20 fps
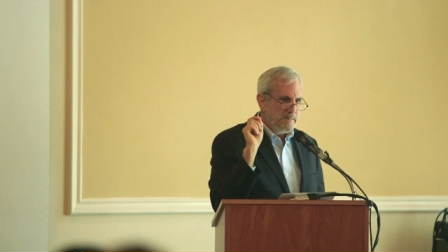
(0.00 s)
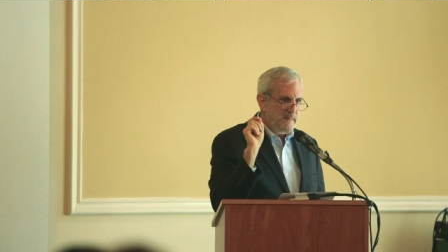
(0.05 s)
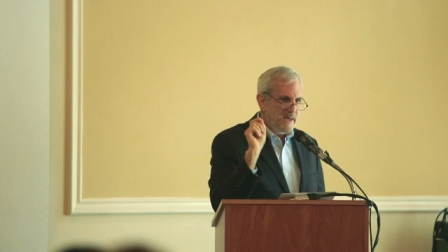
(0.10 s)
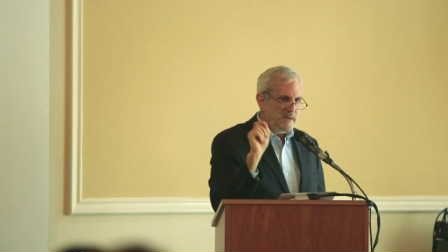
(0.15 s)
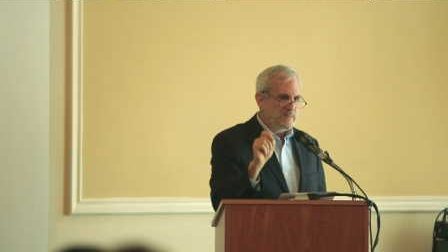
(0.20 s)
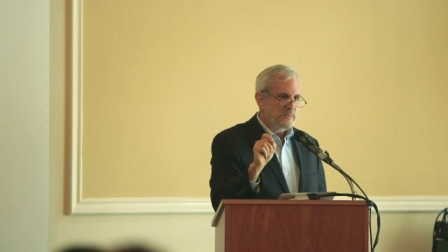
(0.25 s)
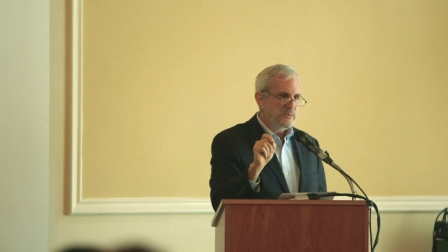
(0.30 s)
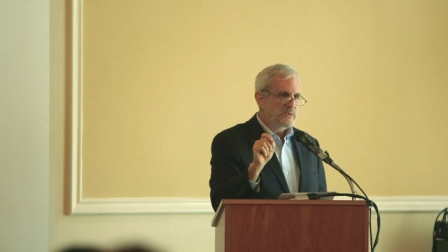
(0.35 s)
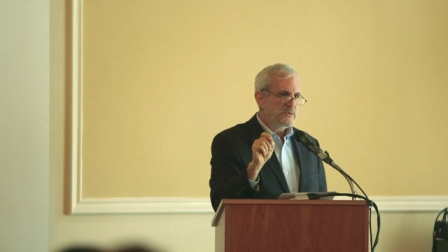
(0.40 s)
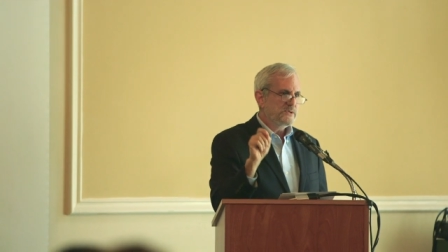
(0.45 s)

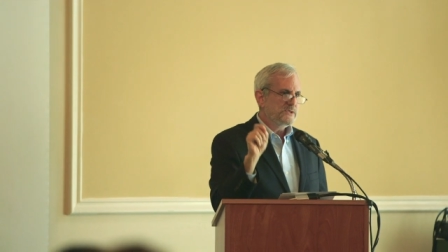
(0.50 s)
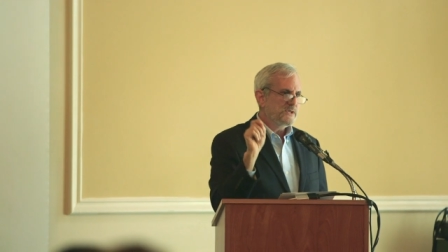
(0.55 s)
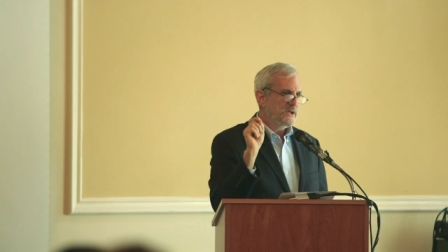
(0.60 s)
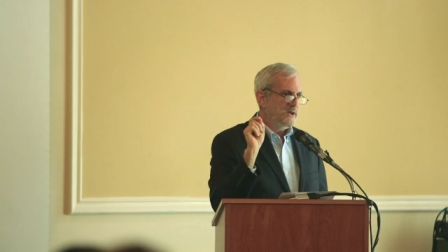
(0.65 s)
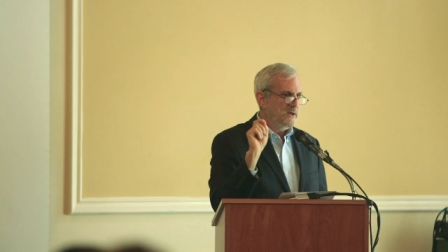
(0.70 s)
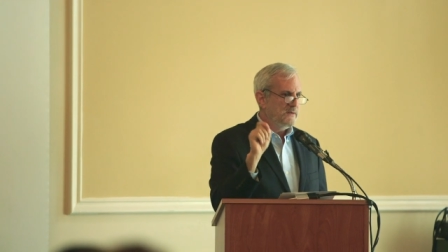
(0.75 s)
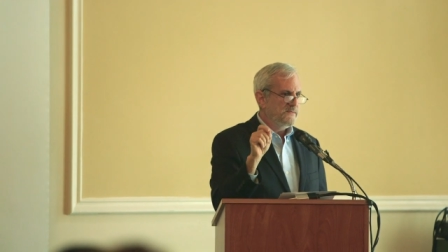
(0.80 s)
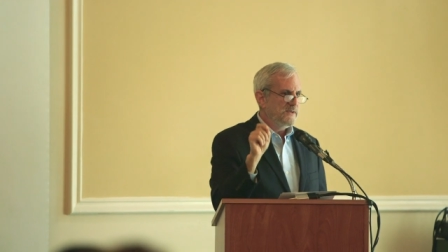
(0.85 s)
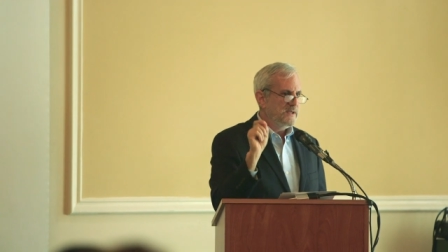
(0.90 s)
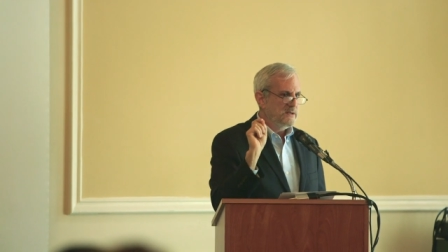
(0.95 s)
members
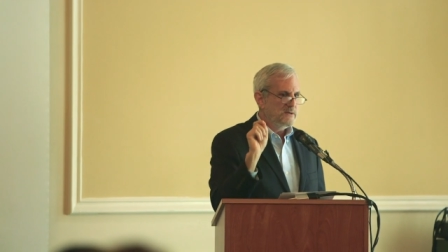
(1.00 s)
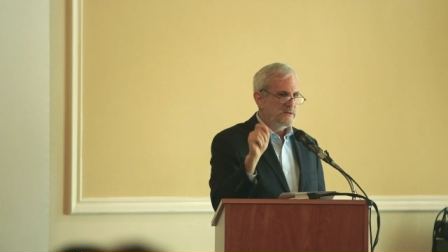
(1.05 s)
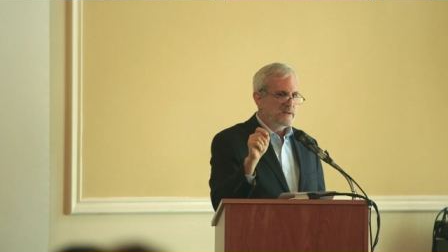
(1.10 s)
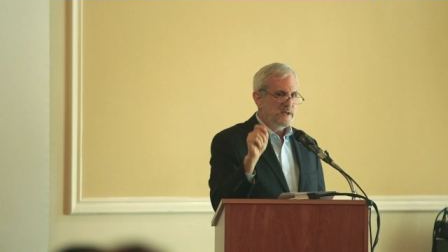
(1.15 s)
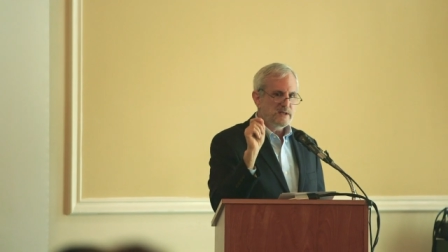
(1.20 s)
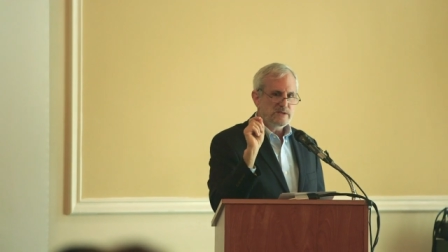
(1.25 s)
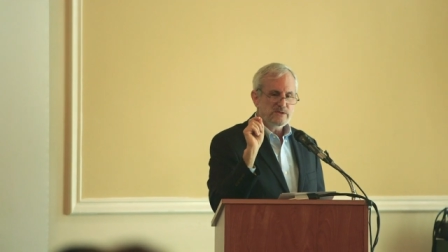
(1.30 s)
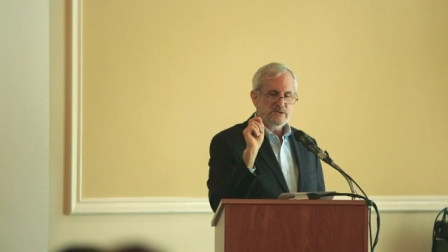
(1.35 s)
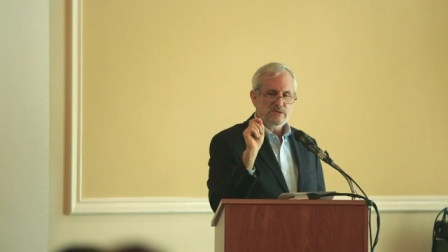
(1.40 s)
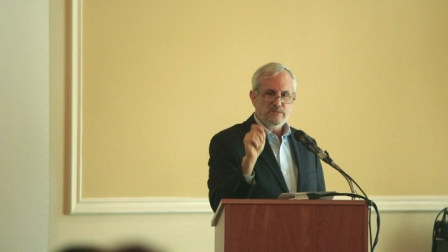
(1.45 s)
of the
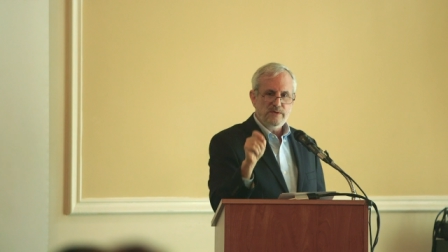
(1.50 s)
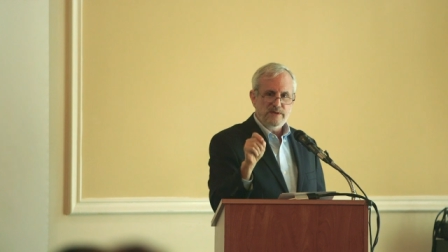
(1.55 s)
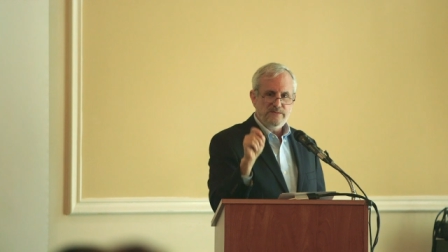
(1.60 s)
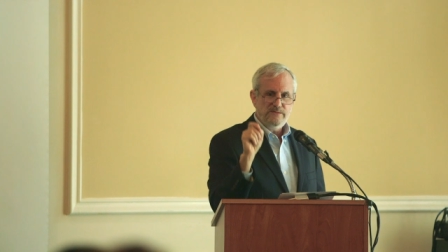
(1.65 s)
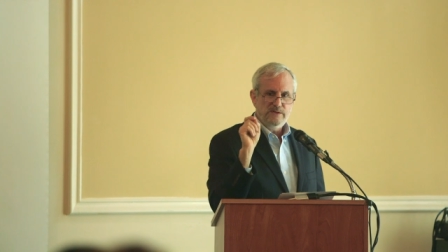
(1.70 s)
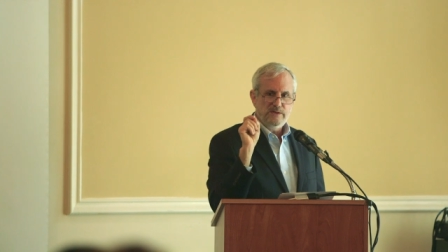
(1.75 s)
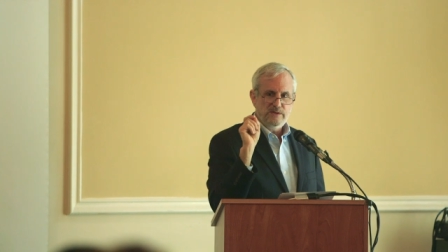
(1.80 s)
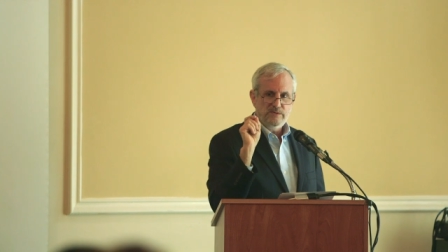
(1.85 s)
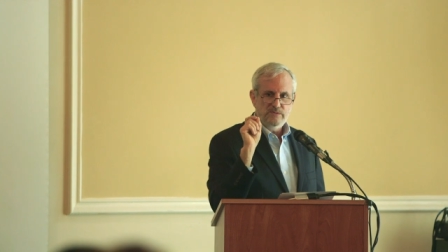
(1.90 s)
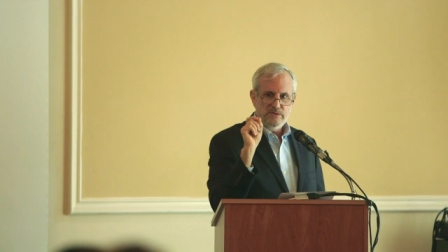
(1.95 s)
international
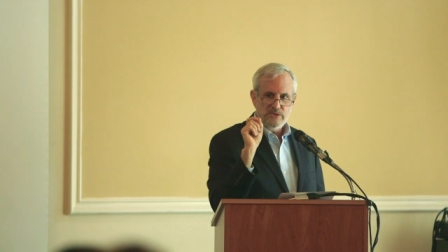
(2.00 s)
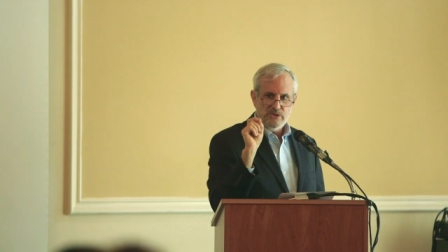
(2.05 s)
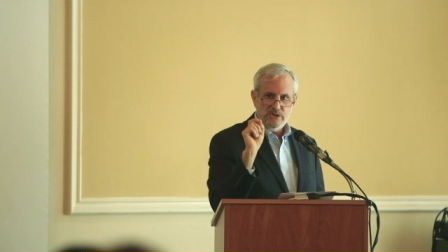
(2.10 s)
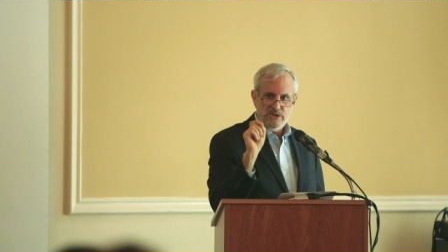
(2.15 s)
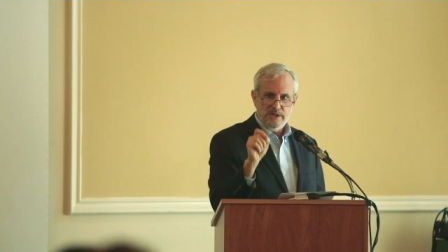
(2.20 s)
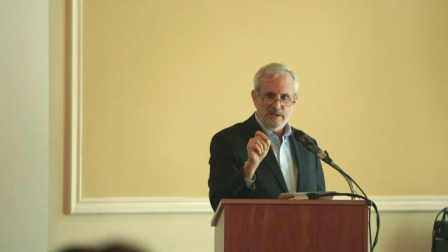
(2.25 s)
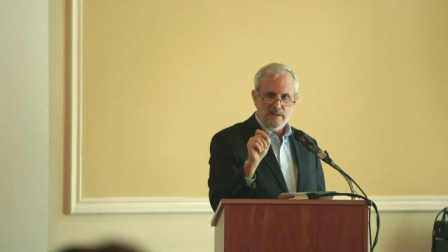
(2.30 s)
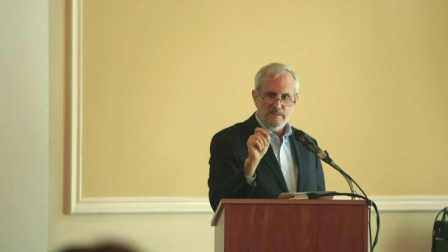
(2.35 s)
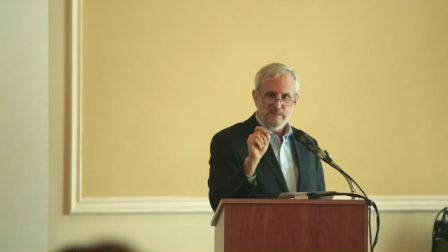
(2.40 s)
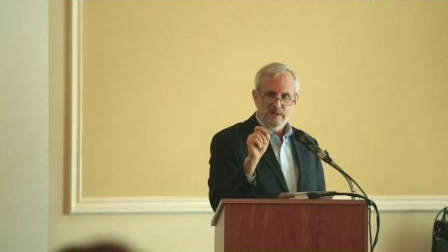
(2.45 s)
refugee
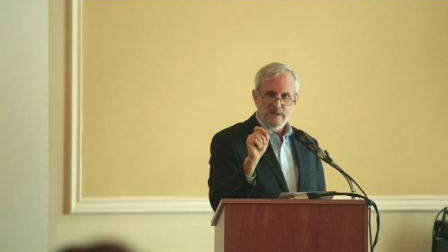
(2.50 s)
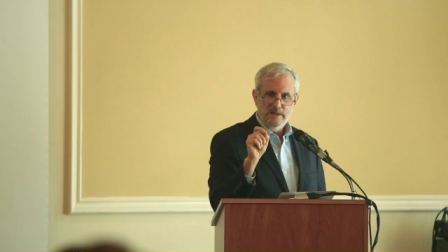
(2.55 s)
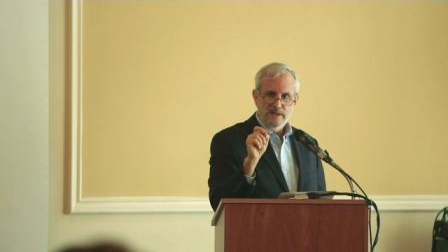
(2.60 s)
regime.